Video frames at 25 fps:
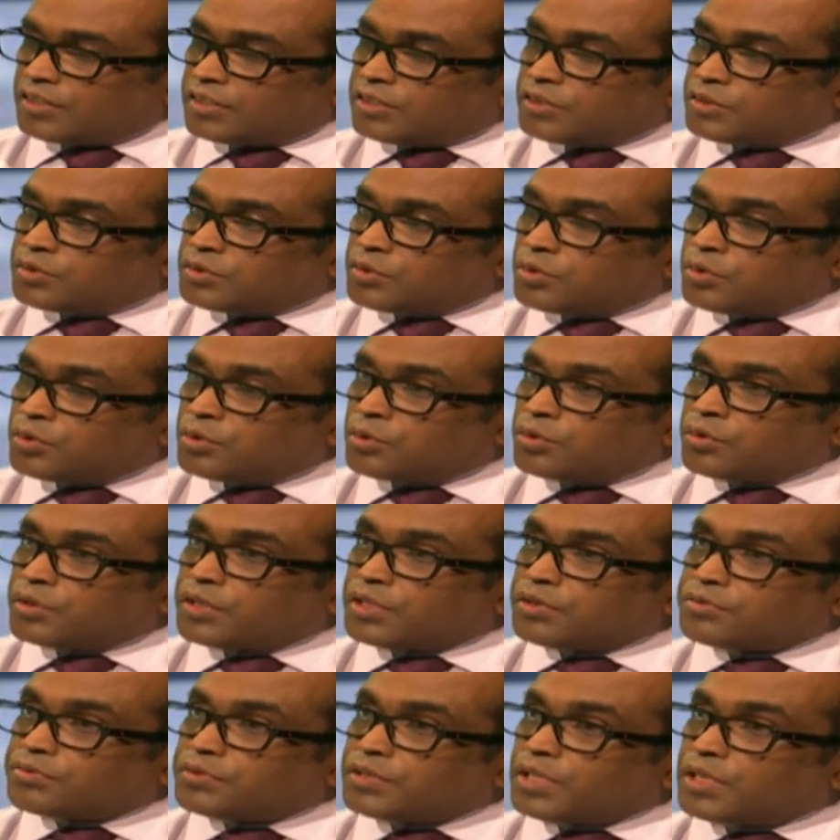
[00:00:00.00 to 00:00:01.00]
So,
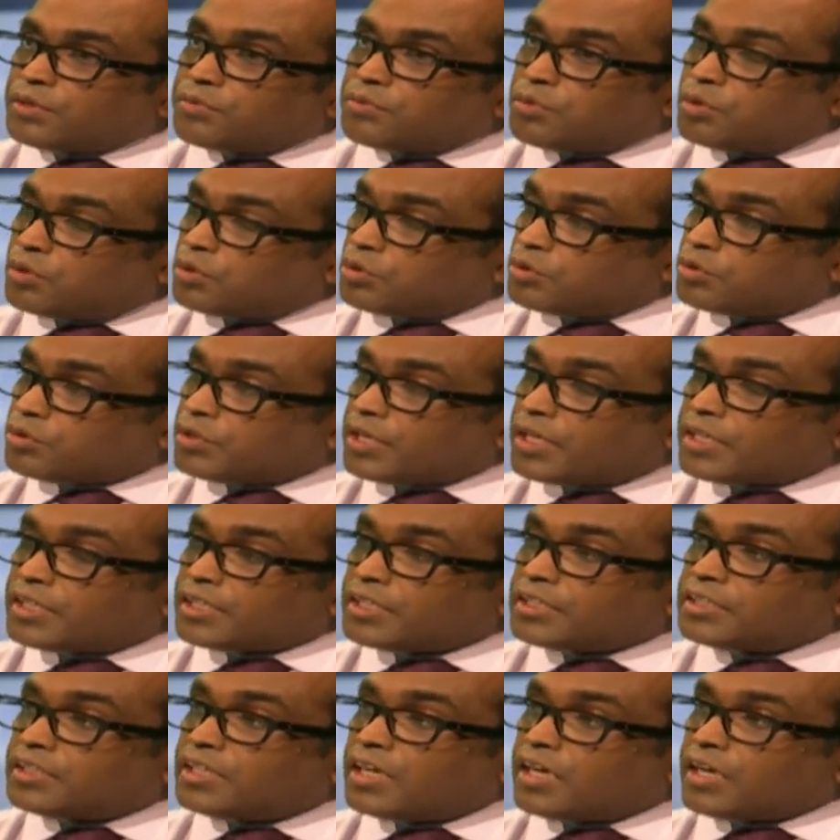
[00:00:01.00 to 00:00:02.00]
if they want to get
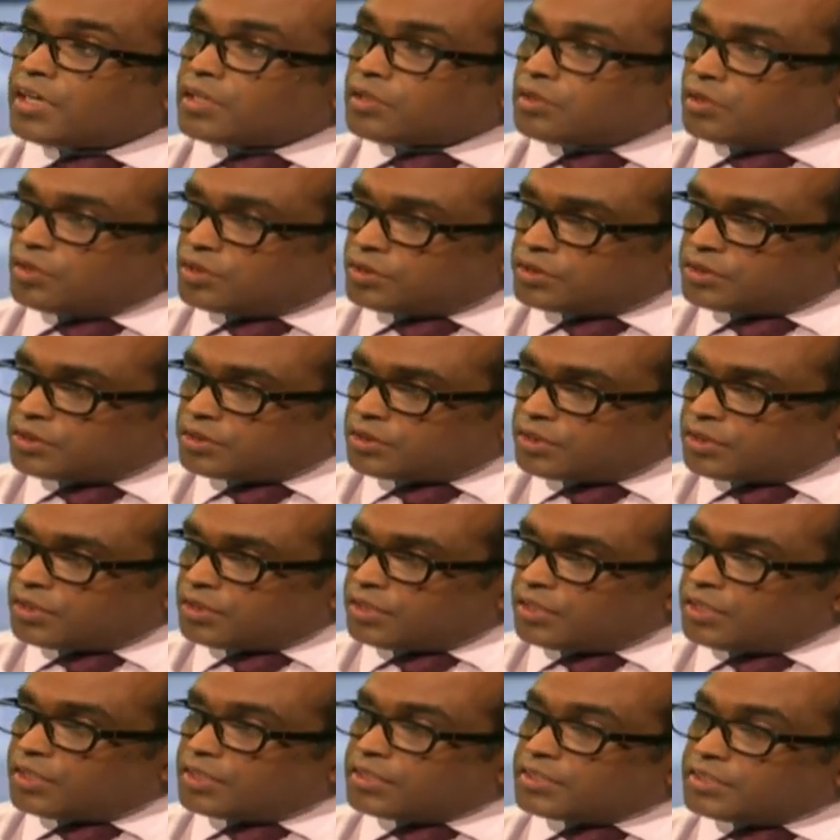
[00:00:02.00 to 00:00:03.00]
it diagnosed,
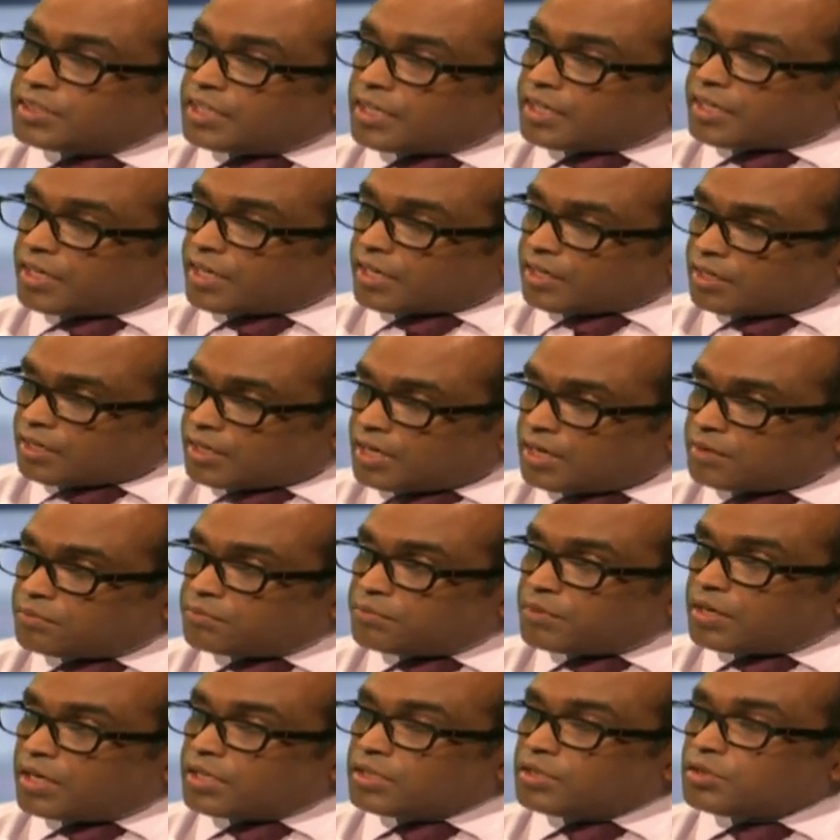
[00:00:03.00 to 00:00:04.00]
they can
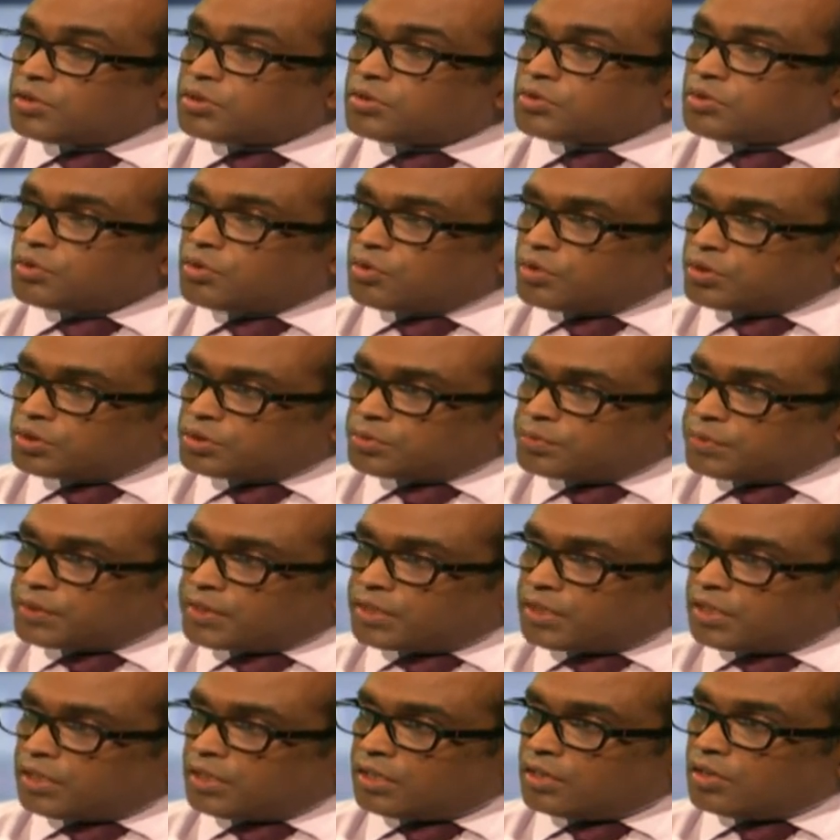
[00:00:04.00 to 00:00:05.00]
come either to a
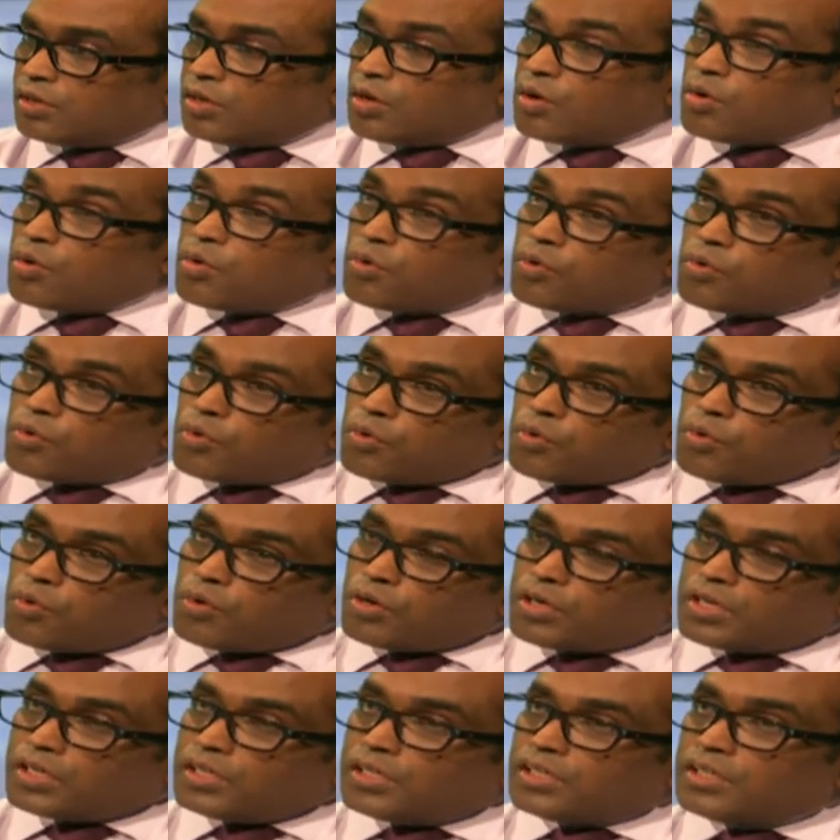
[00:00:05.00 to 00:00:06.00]
hospital
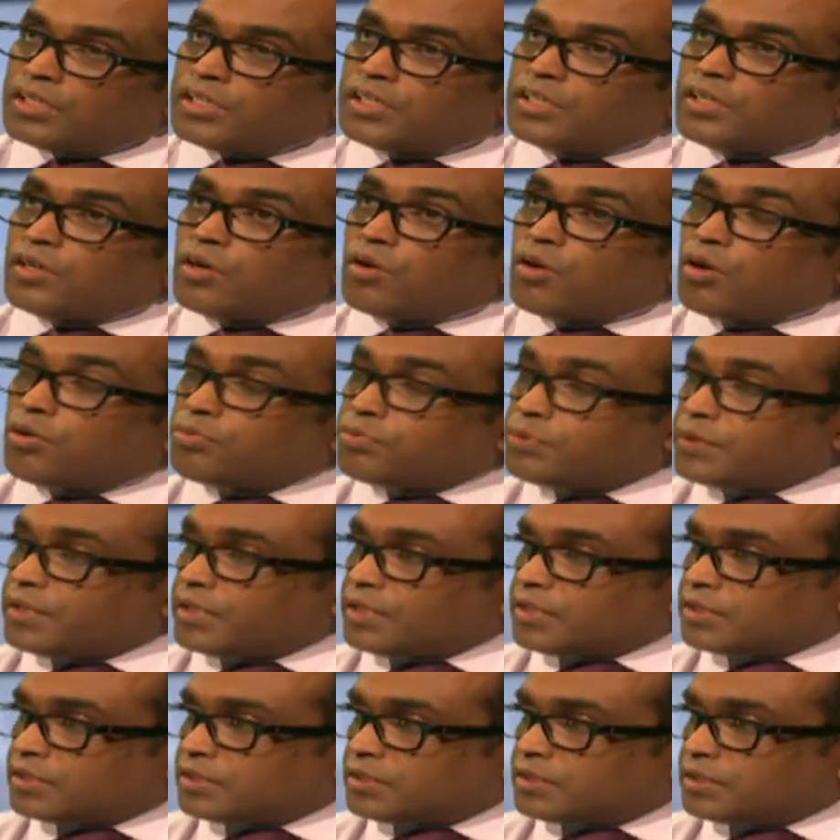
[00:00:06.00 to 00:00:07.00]
or a
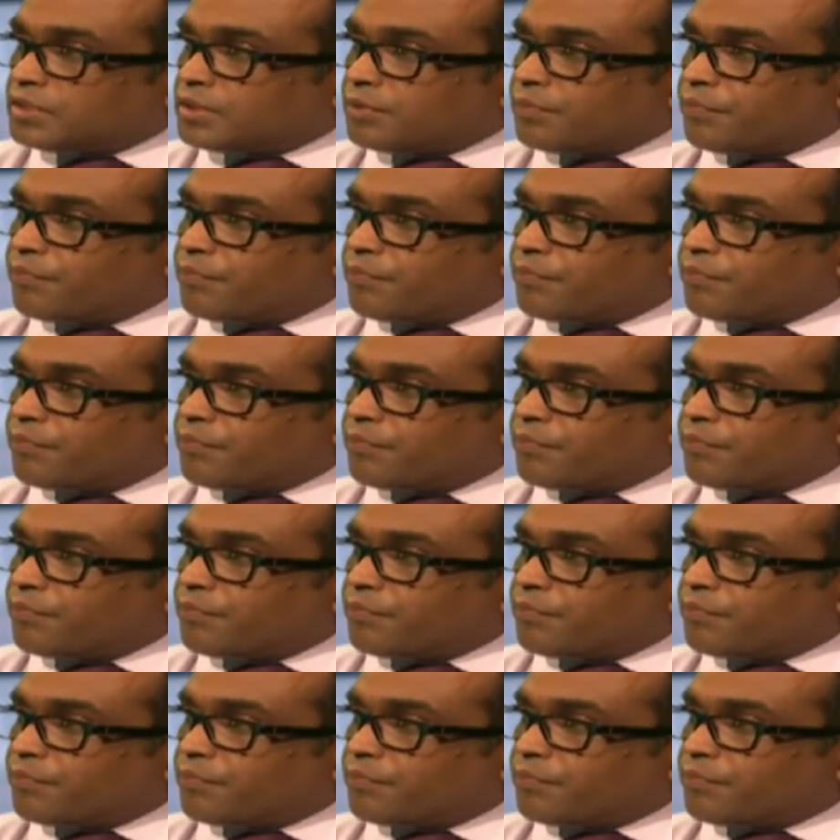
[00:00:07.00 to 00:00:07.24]
office,